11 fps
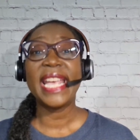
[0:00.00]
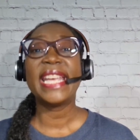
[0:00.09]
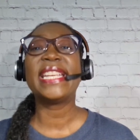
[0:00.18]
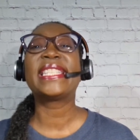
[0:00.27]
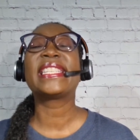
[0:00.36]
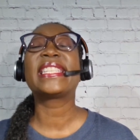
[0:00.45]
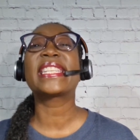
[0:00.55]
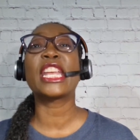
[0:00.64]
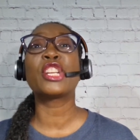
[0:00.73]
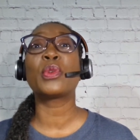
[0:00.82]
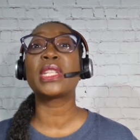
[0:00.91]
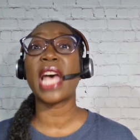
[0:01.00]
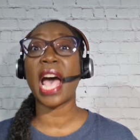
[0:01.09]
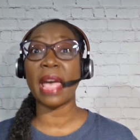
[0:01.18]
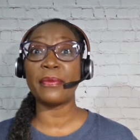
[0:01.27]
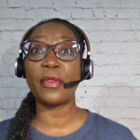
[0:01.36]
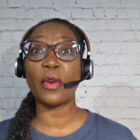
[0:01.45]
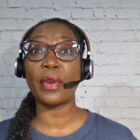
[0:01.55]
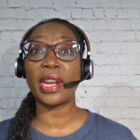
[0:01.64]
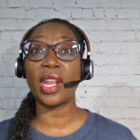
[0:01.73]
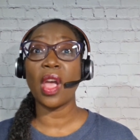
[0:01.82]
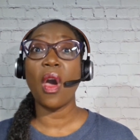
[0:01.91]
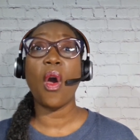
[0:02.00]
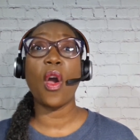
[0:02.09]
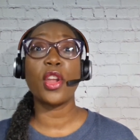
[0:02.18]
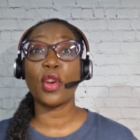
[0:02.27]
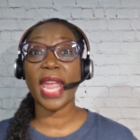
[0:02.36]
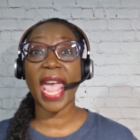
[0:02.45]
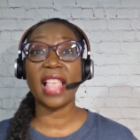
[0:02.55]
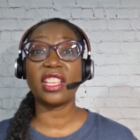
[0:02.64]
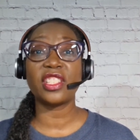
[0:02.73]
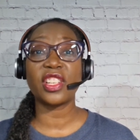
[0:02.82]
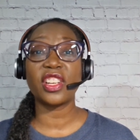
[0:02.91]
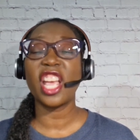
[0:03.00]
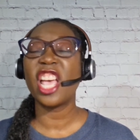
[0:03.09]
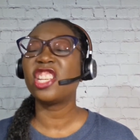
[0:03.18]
is to schedule time for it on your calendar,